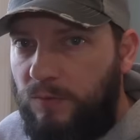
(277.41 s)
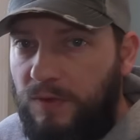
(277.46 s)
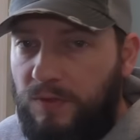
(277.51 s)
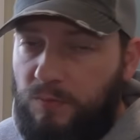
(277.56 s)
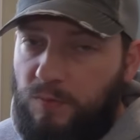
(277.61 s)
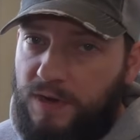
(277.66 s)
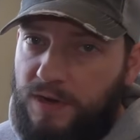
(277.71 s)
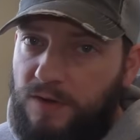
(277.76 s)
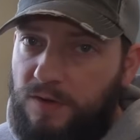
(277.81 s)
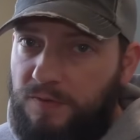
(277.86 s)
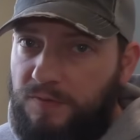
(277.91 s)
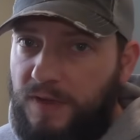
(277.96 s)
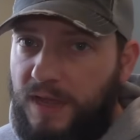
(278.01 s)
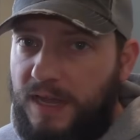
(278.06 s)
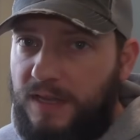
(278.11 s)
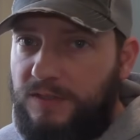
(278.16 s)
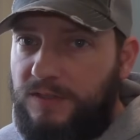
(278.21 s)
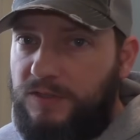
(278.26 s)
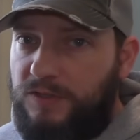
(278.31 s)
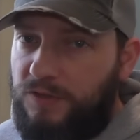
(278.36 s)
With window
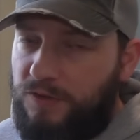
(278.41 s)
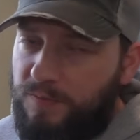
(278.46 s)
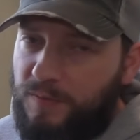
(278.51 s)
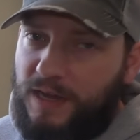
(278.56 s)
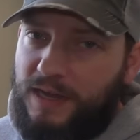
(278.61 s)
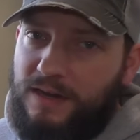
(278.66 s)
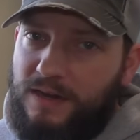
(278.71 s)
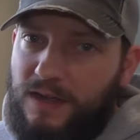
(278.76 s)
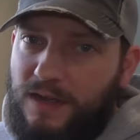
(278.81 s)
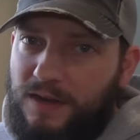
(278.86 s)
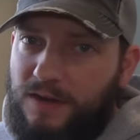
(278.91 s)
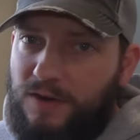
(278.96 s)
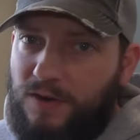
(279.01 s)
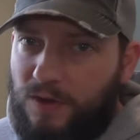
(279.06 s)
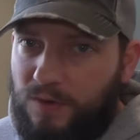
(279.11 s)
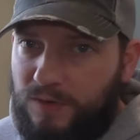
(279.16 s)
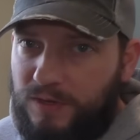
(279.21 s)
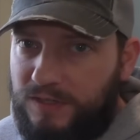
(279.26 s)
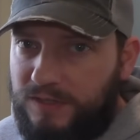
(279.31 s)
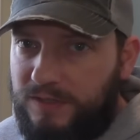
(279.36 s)
fans, you might not
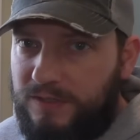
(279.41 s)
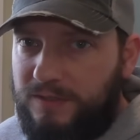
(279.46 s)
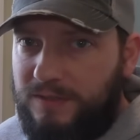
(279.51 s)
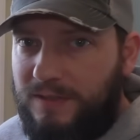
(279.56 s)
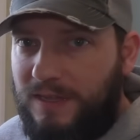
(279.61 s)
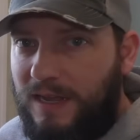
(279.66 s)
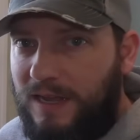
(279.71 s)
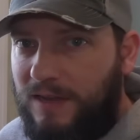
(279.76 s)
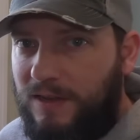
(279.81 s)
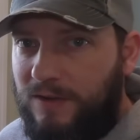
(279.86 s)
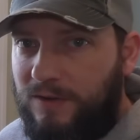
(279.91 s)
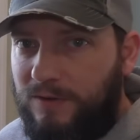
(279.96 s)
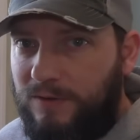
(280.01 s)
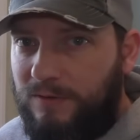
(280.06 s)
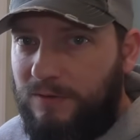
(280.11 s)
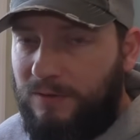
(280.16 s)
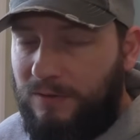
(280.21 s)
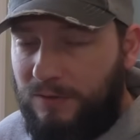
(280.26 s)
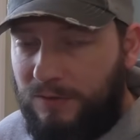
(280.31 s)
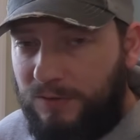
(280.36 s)
notice that
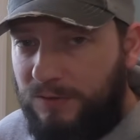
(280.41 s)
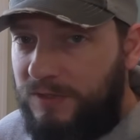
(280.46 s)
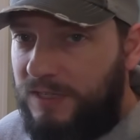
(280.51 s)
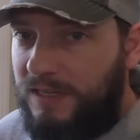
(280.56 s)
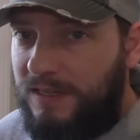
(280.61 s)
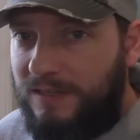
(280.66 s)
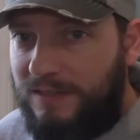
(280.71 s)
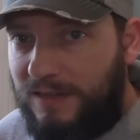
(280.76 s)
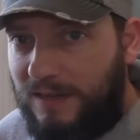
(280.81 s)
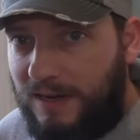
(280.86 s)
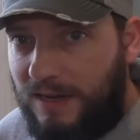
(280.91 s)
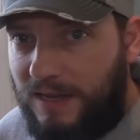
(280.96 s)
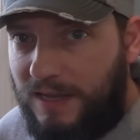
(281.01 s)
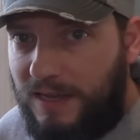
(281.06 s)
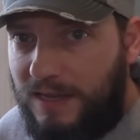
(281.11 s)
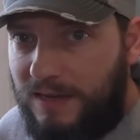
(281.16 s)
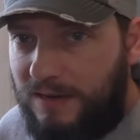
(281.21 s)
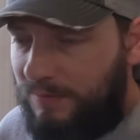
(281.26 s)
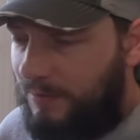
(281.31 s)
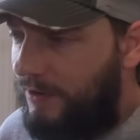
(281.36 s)
you're losing a ton of
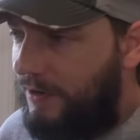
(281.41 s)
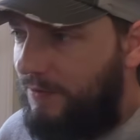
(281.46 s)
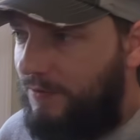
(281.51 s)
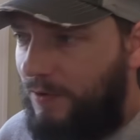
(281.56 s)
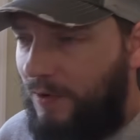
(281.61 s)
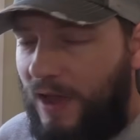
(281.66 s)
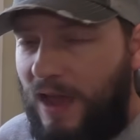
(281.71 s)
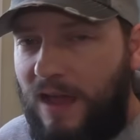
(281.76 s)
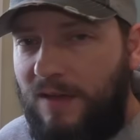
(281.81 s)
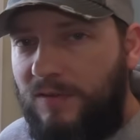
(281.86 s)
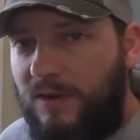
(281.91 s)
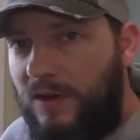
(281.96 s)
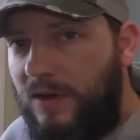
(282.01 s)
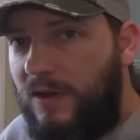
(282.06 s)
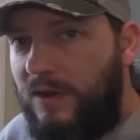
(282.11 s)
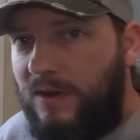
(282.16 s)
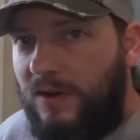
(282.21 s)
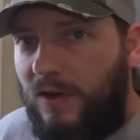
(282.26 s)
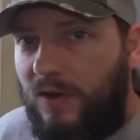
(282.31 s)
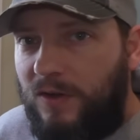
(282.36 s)
heat, but if you have it
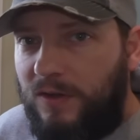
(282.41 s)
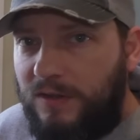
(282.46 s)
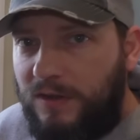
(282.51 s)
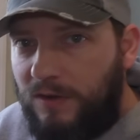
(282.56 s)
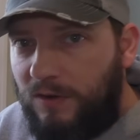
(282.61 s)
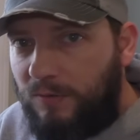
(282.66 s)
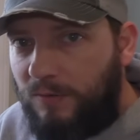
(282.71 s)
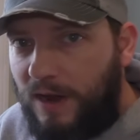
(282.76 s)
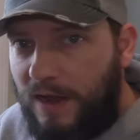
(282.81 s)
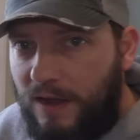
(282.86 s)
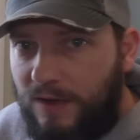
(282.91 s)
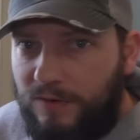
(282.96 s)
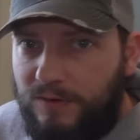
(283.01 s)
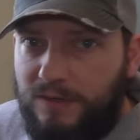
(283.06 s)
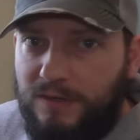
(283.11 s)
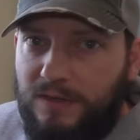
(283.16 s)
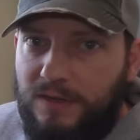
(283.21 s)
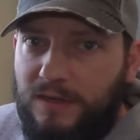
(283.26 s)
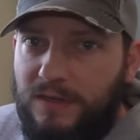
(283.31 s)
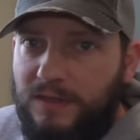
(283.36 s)
on all year
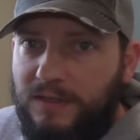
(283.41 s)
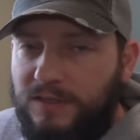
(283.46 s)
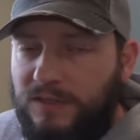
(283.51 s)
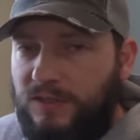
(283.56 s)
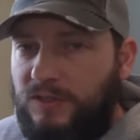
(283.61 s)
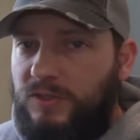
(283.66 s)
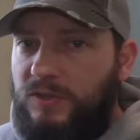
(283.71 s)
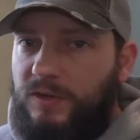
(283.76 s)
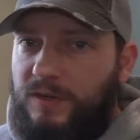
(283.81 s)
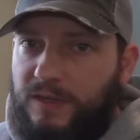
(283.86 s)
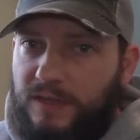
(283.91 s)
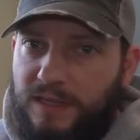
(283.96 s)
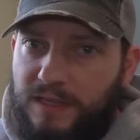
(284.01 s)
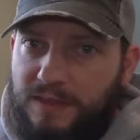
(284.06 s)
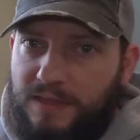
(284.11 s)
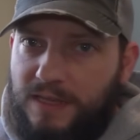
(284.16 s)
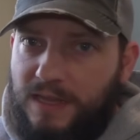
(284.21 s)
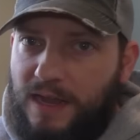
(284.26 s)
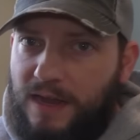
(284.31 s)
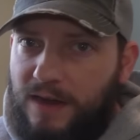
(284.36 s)
round to
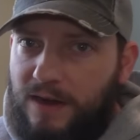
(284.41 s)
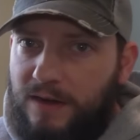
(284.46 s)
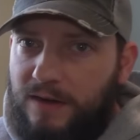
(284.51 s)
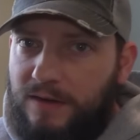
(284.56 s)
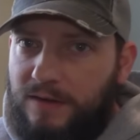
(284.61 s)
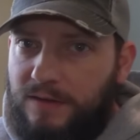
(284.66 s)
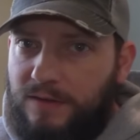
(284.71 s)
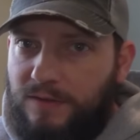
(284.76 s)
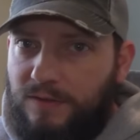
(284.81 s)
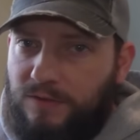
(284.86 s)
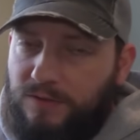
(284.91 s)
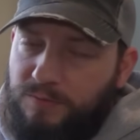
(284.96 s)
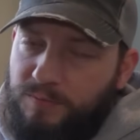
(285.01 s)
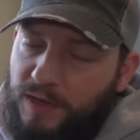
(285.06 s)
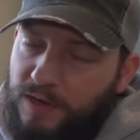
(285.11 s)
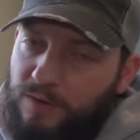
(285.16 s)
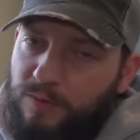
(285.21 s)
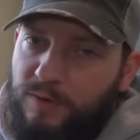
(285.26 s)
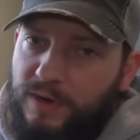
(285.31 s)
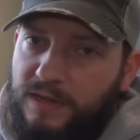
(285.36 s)
circulate the air, there's
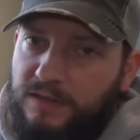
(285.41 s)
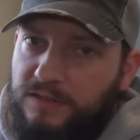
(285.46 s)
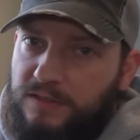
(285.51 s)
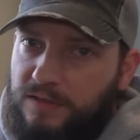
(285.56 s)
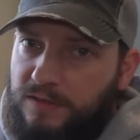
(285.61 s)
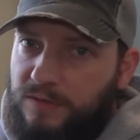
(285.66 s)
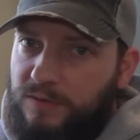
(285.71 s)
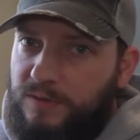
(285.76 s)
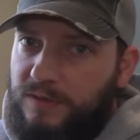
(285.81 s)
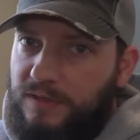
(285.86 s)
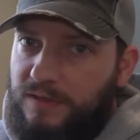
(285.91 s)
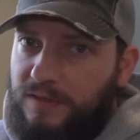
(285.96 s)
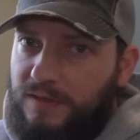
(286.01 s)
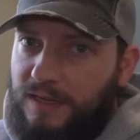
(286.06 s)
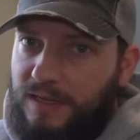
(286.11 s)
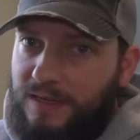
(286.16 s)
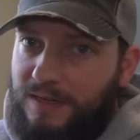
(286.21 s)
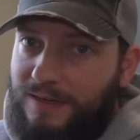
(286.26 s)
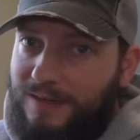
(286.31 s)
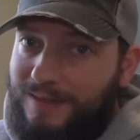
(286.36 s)
better ways to do it
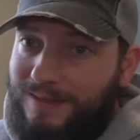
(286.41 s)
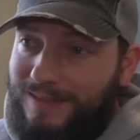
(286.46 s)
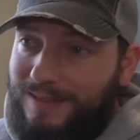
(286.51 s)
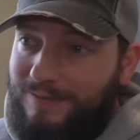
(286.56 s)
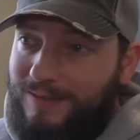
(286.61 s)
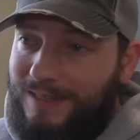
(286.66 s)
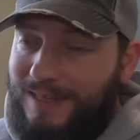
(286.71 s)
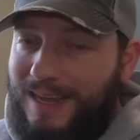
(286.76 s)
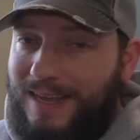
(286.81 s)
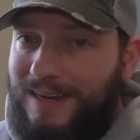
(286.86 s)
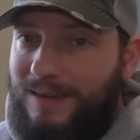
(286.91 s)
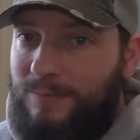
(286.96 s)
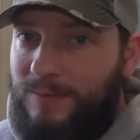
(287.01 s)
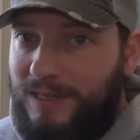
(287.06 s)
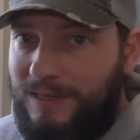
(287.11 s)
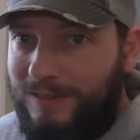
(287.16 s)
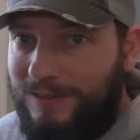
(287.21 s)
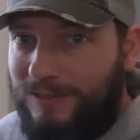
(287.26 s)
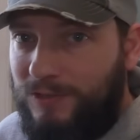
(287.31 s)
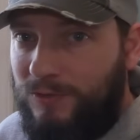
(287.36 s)
than leaving that in,
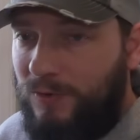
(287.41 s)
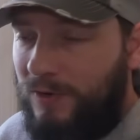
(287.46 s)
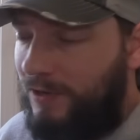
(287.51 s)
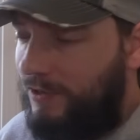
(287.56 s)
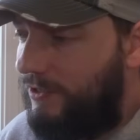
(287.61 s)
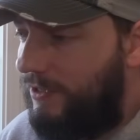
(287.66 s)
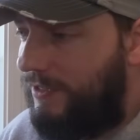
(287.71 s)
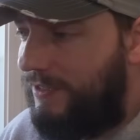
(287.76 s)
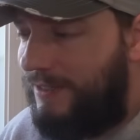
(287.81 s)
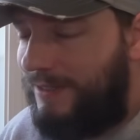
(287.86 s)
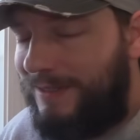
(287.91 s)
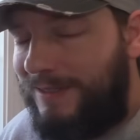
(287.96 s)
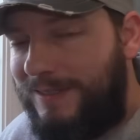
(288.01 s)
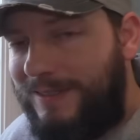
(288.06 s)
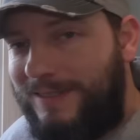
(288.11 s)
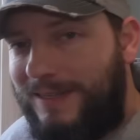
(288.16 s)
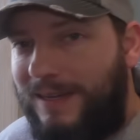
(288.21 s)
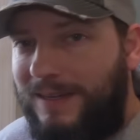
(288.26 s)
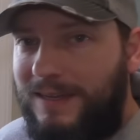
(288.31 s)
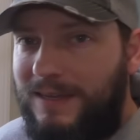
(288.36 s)
because you are just
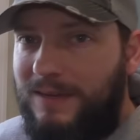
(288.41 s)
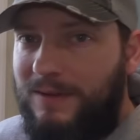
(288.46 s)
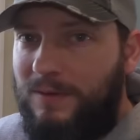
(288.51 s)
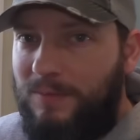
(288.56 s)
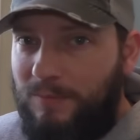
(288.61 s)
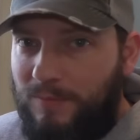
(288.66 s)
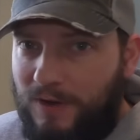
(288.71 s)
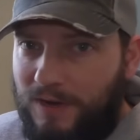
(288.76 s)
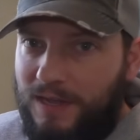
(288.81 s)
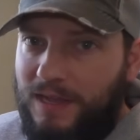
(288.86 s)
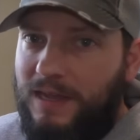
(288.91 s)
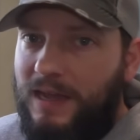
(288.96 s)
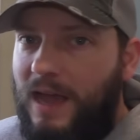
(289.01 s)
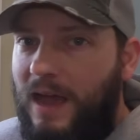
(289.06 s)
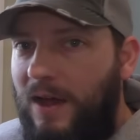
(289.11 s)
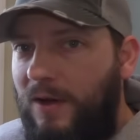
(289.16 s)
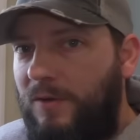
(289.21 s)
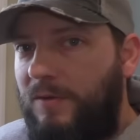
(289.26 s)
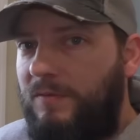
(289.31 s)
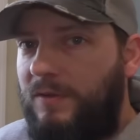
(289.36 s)
sucking money
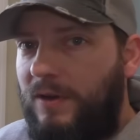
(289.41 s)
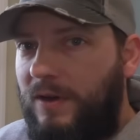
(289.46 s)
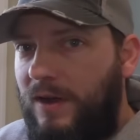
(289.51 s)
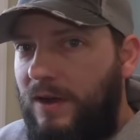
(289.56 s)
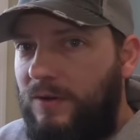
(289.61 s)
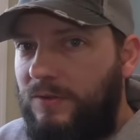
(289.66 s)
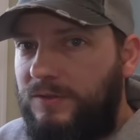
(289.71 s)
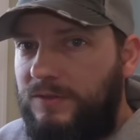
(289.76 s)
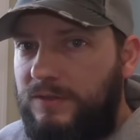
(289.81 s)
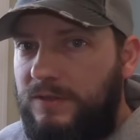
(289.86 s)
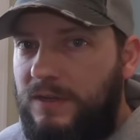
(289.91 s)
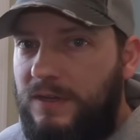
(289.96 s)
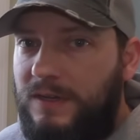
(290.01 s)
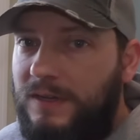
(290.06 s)
out of your house.